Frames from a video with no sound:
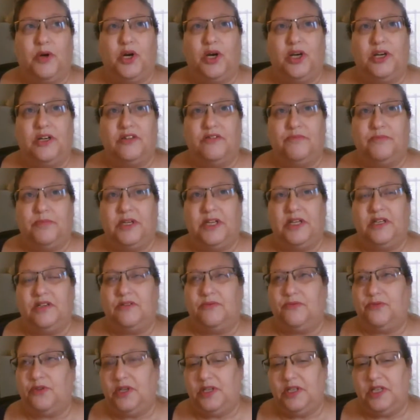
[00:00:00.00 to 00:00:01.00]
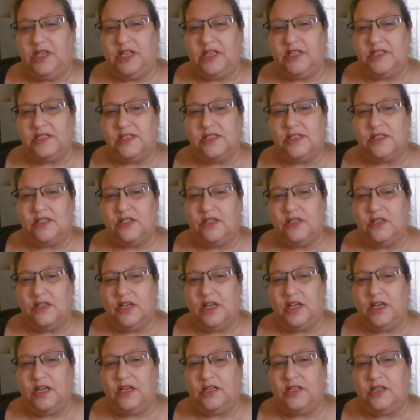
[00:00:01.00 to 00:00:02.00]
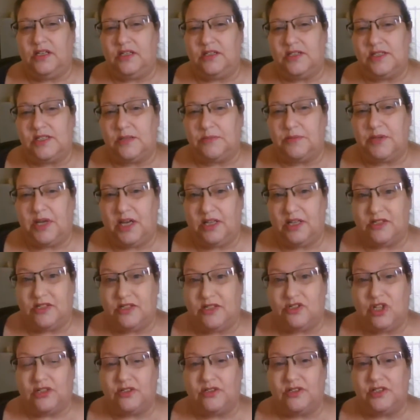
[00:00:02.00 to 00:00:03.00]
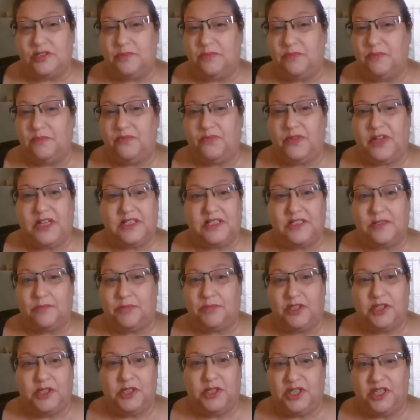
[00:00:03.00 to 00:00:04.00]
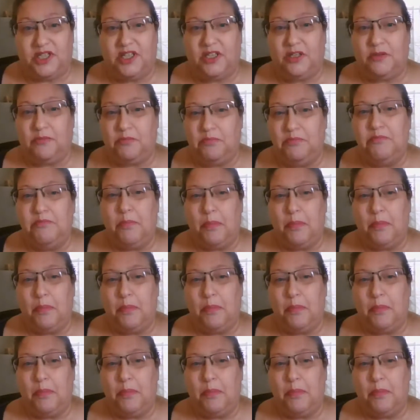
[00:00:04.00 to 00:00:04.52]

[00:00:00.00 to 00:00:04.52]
part of being a freelancer and a subcontractor is flexibility.